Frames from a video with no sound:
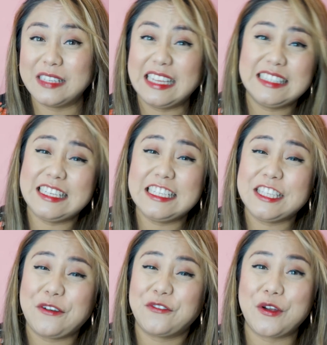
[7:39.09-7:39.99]
It's
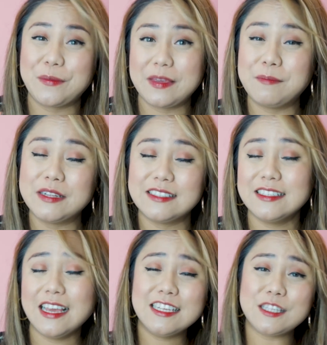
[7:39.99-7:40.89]
easier for me, but
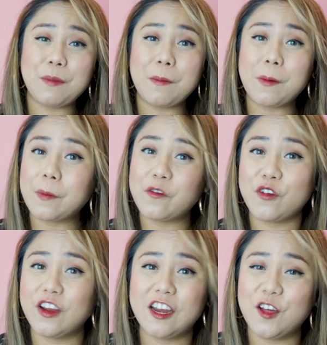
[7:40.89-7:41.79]
some people
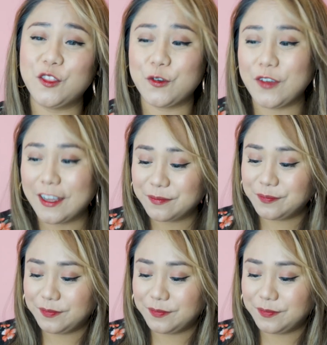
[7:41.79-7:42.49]
prefer the other way.